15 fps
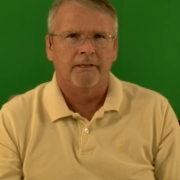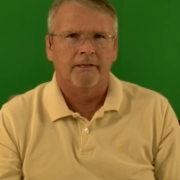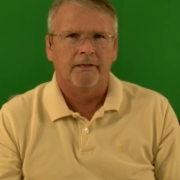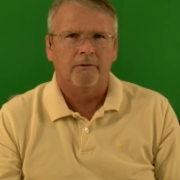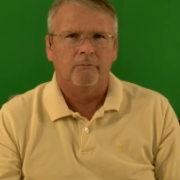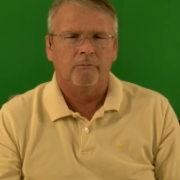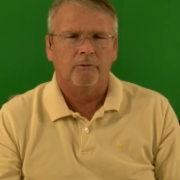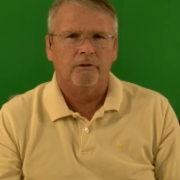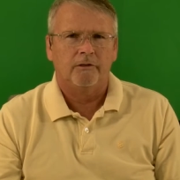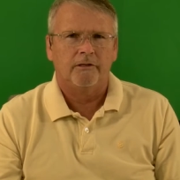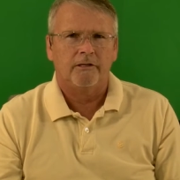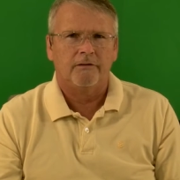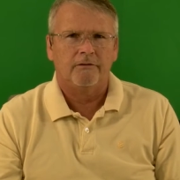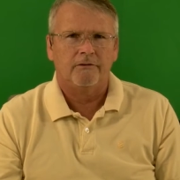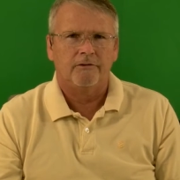We'll
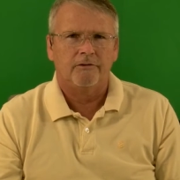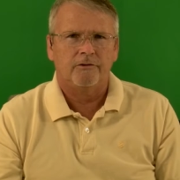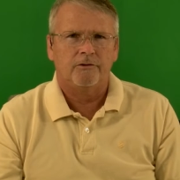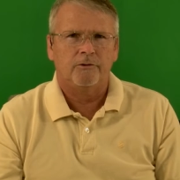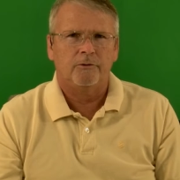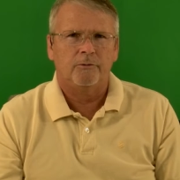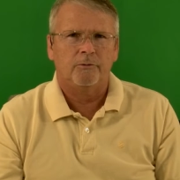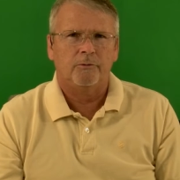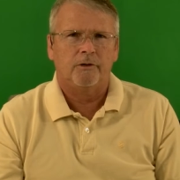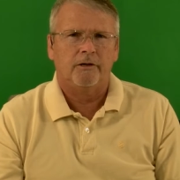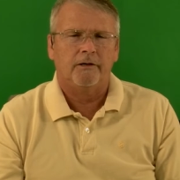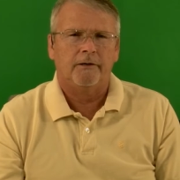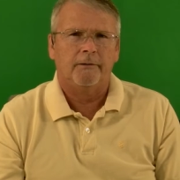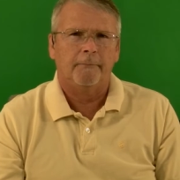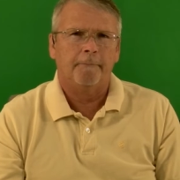either do
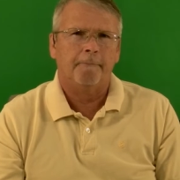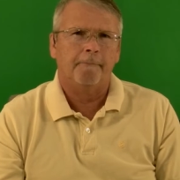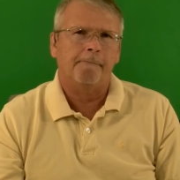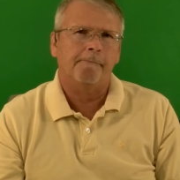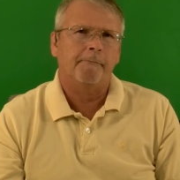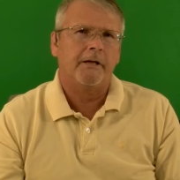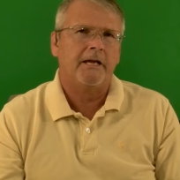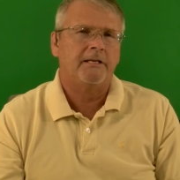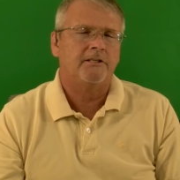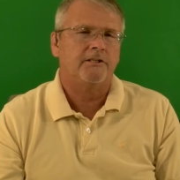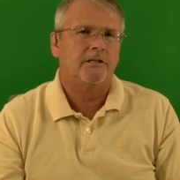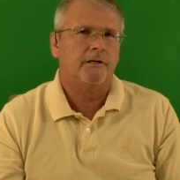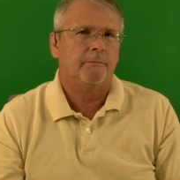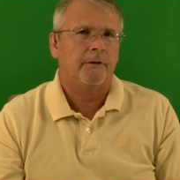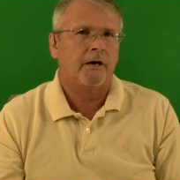
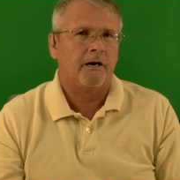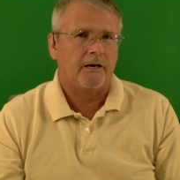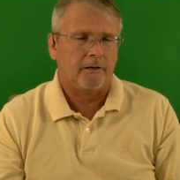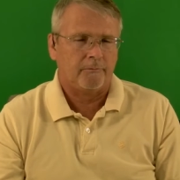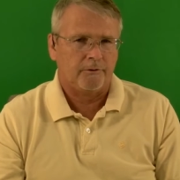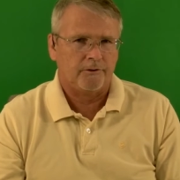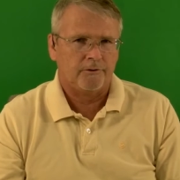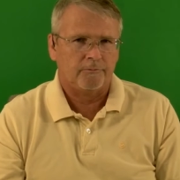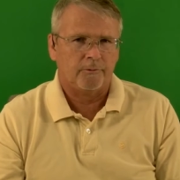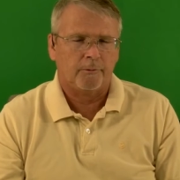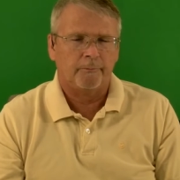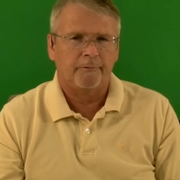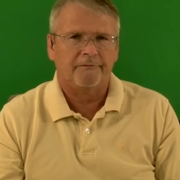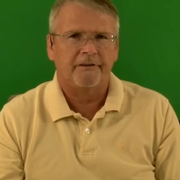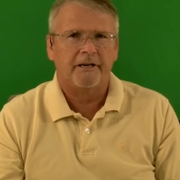HDMI, which is what
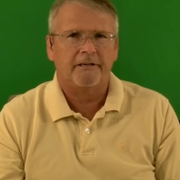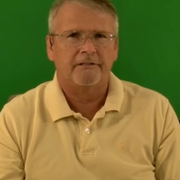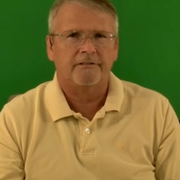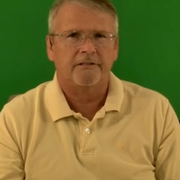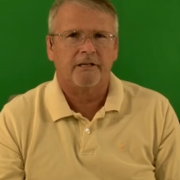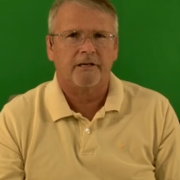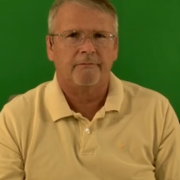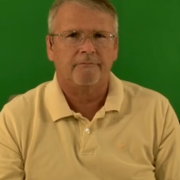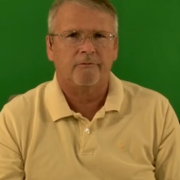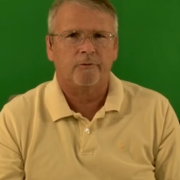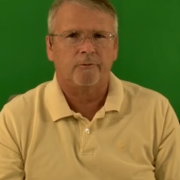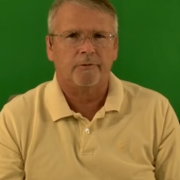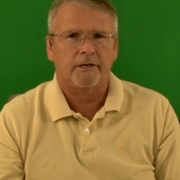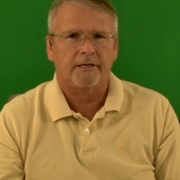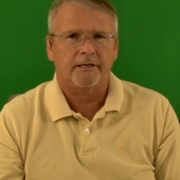we've got it set up
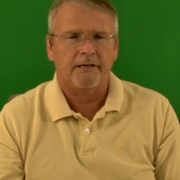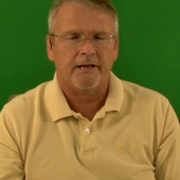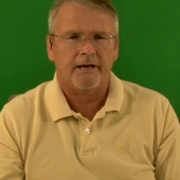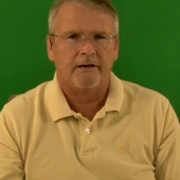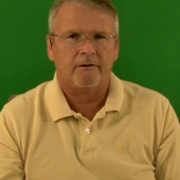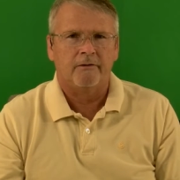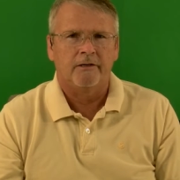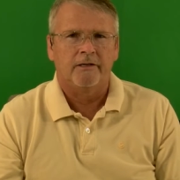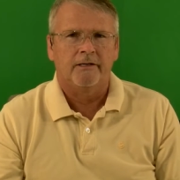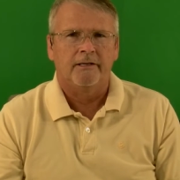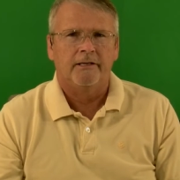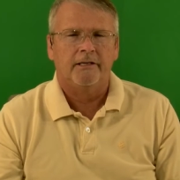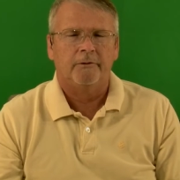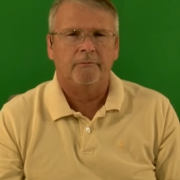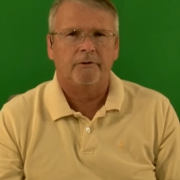for right now.
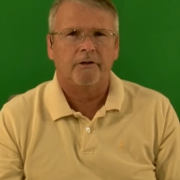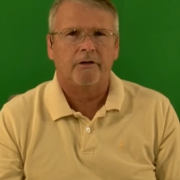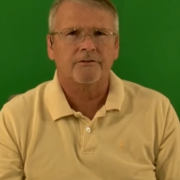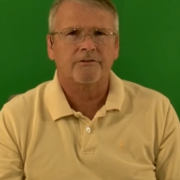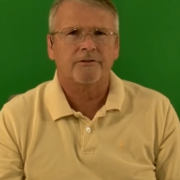It will also